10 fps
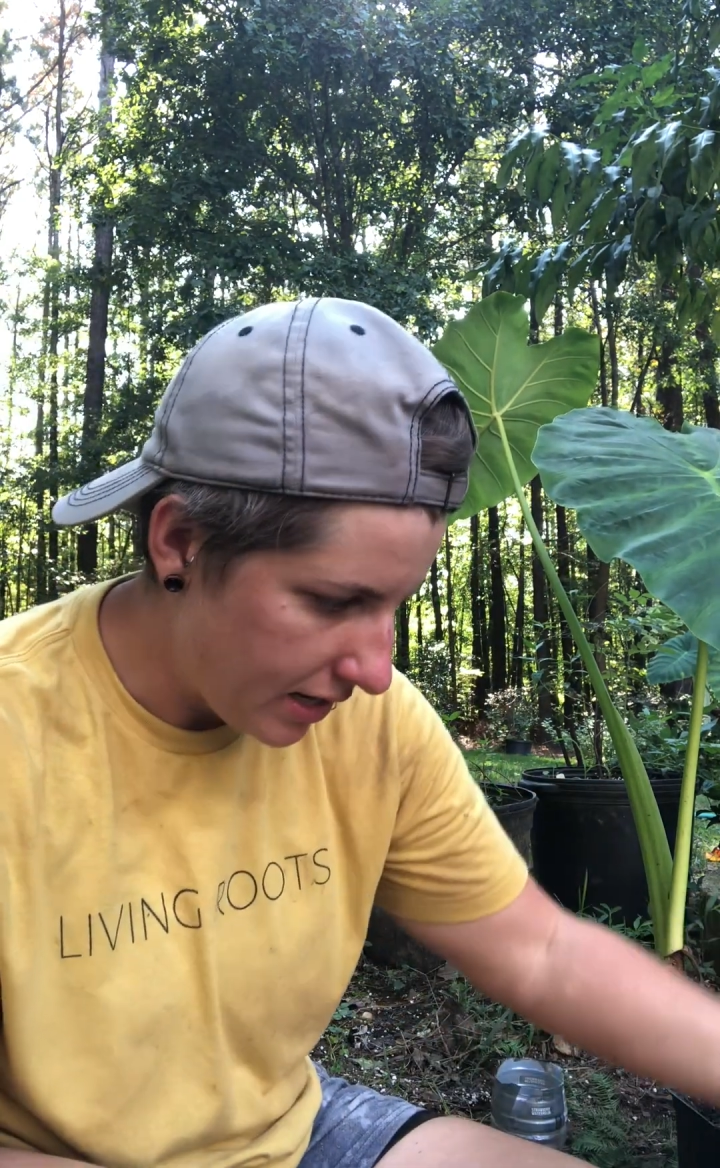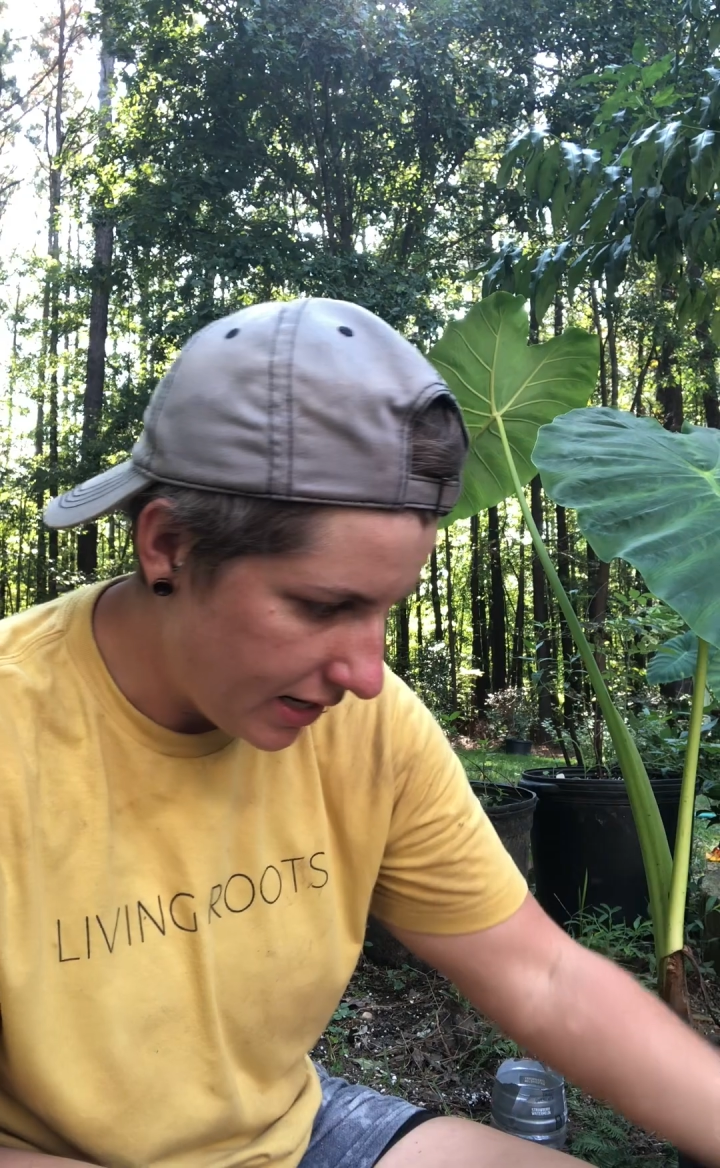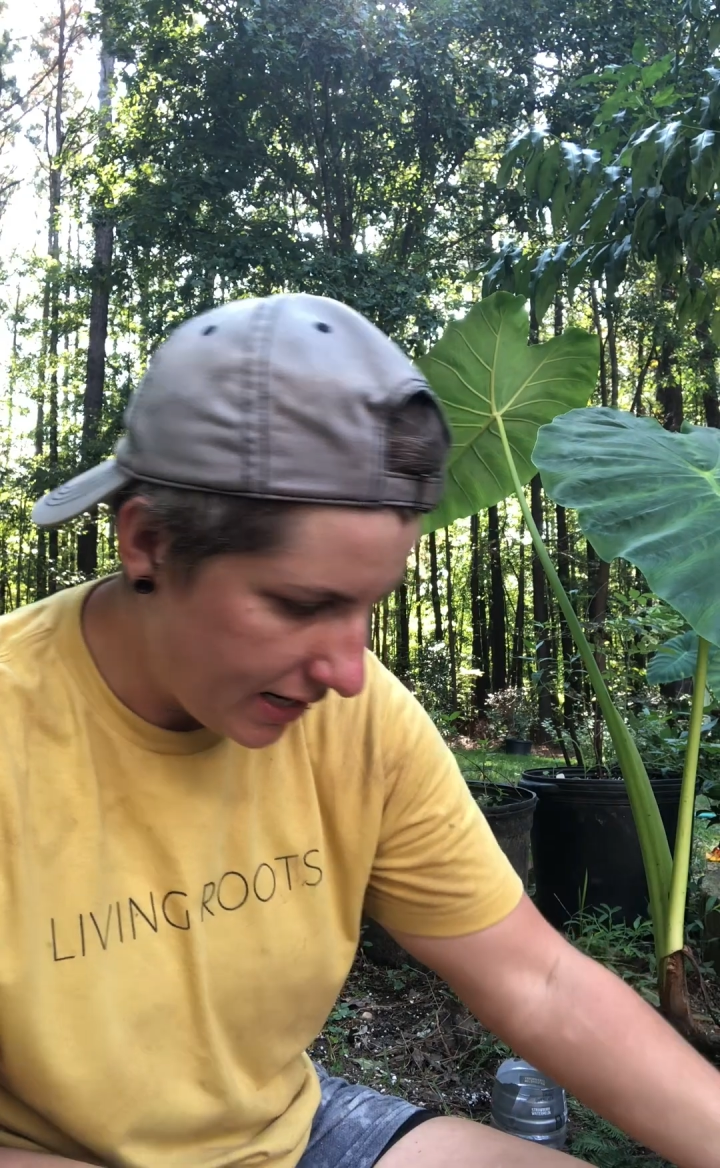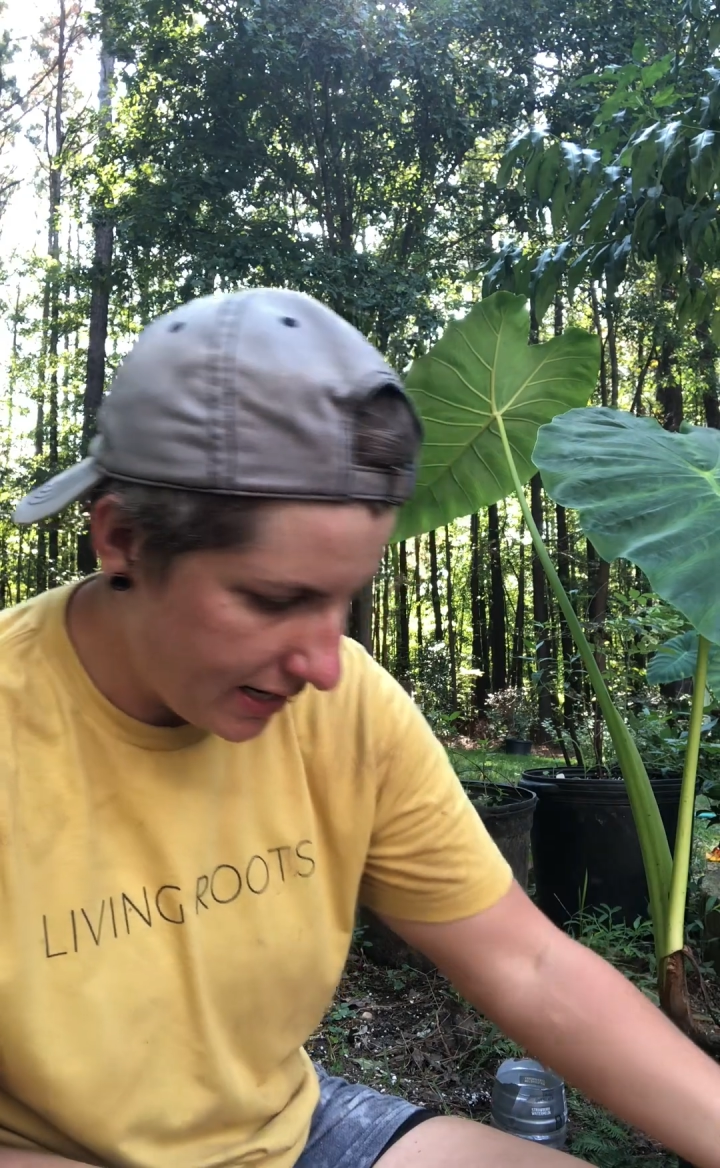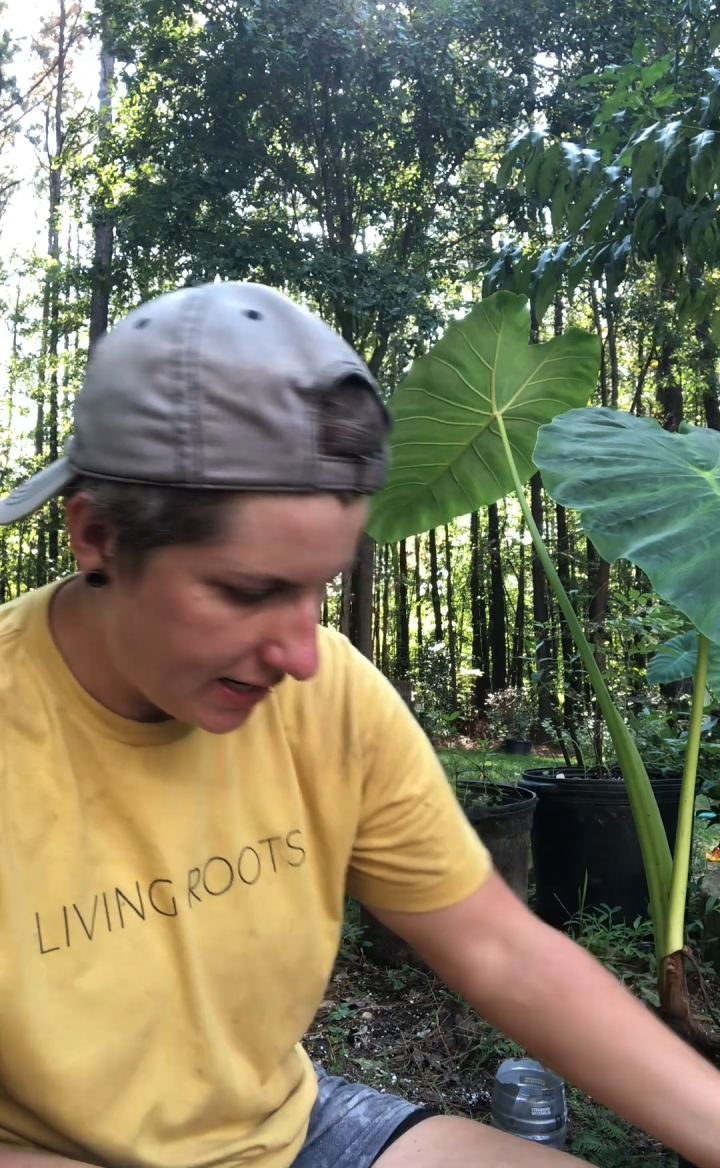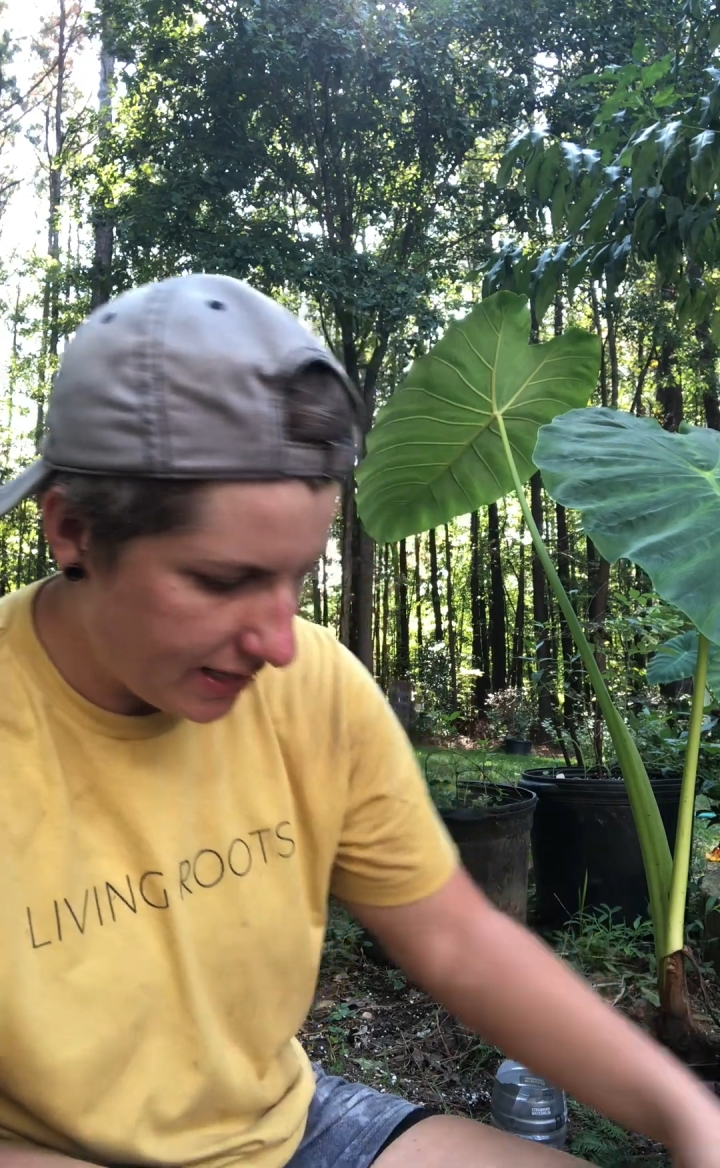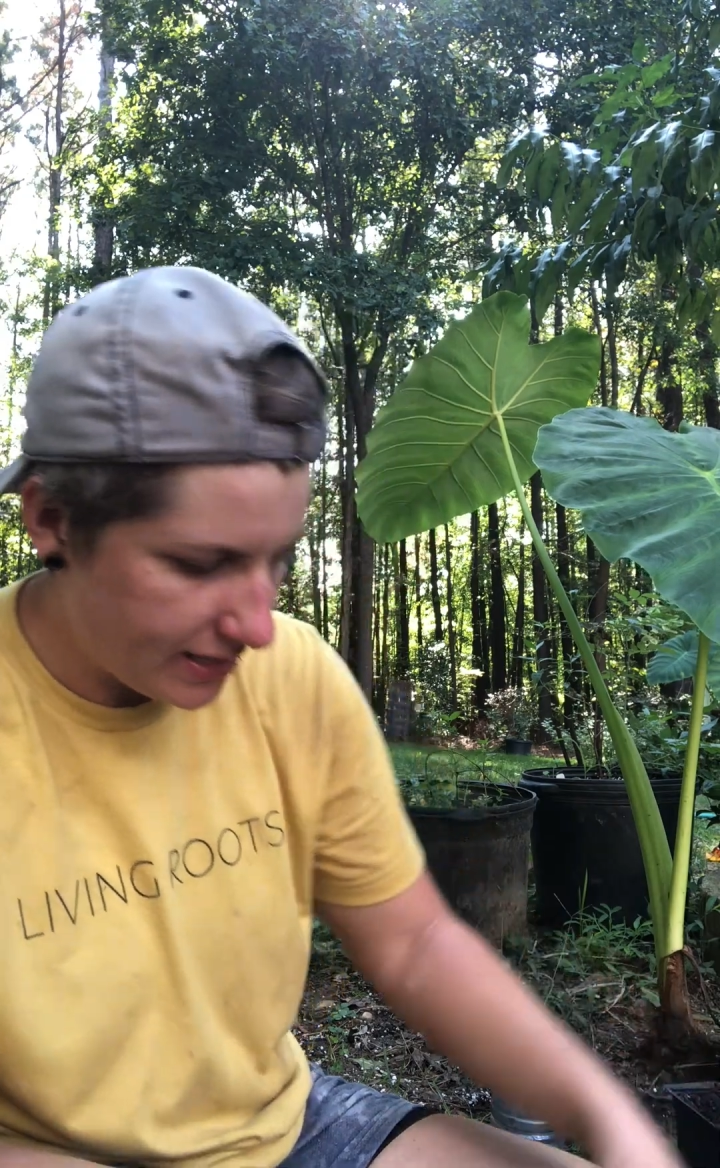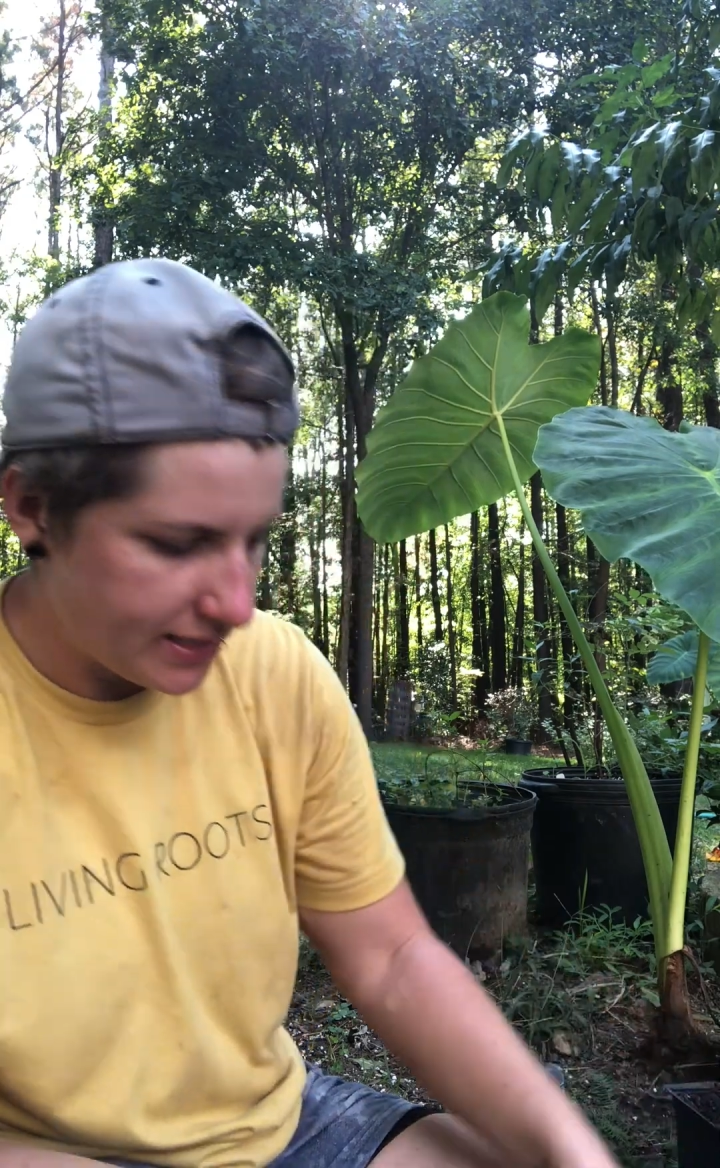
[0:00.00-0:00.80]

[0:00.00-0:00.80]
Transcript: I